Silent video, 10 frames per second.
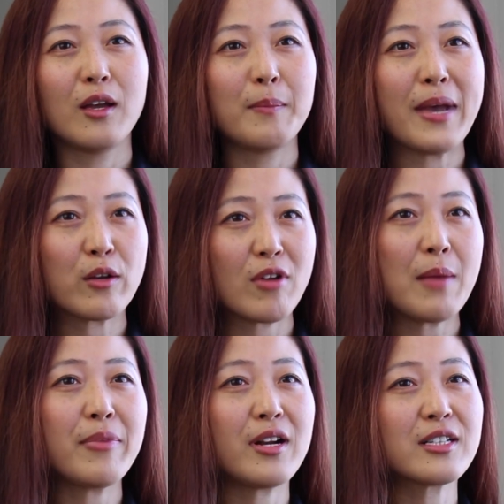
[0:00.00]
My
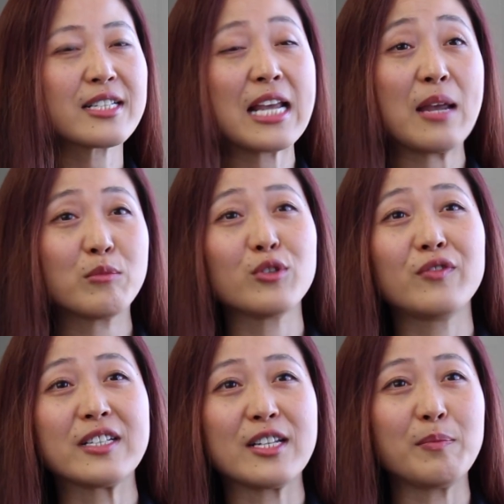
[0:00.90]
grandparents came to
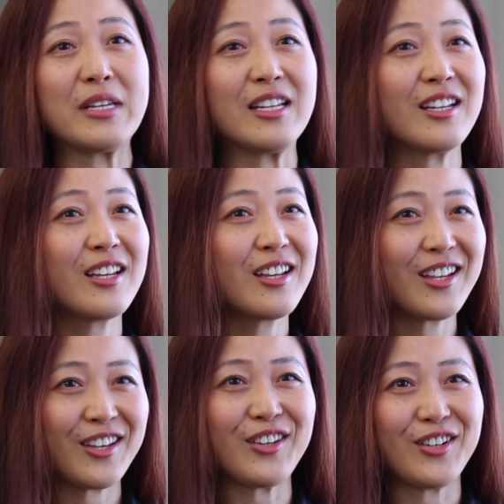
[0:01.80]
visit me
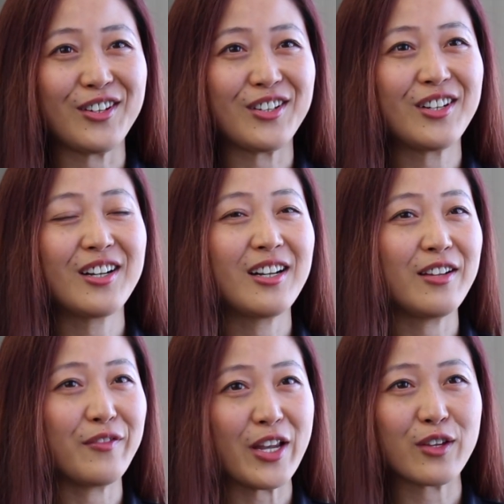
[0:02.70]
here
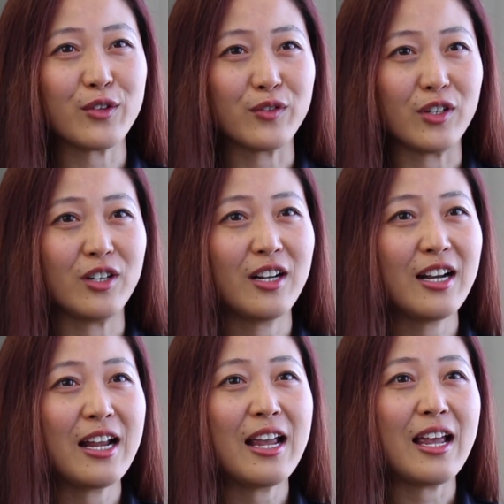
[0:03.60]
in Vancouver,
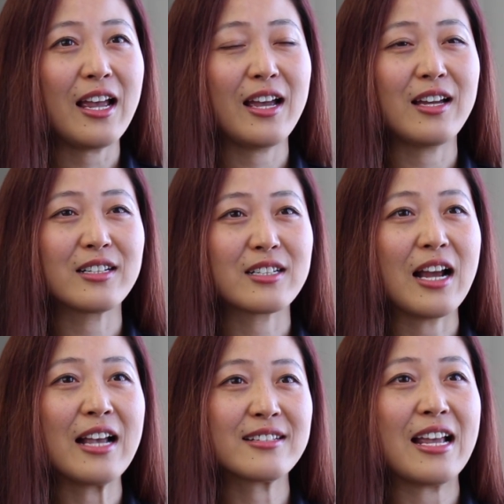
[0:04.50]
and
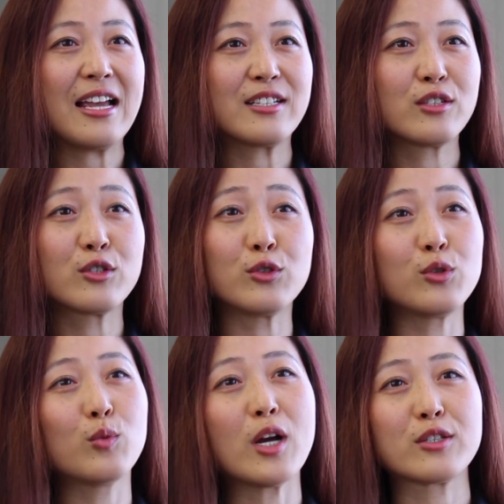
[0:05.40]
I said, do
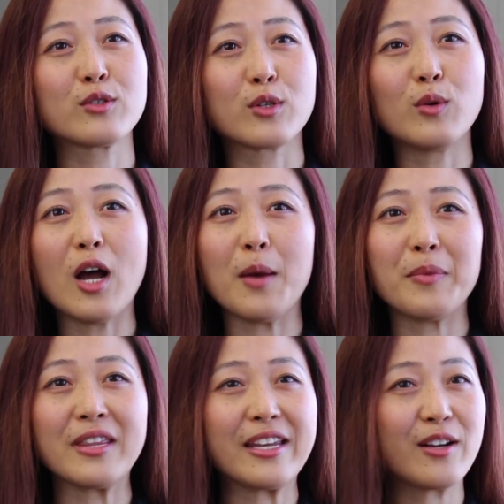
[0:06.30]
you want to go
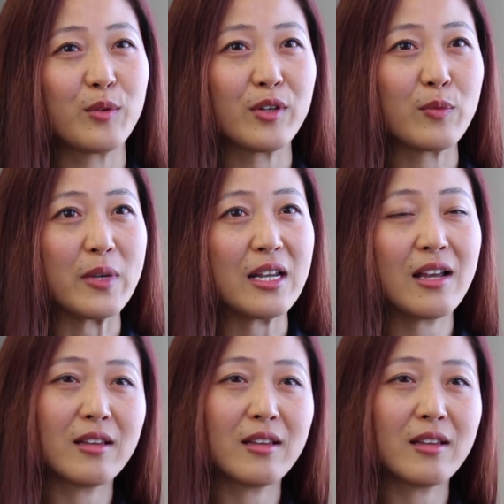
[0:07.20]
up in the air with me?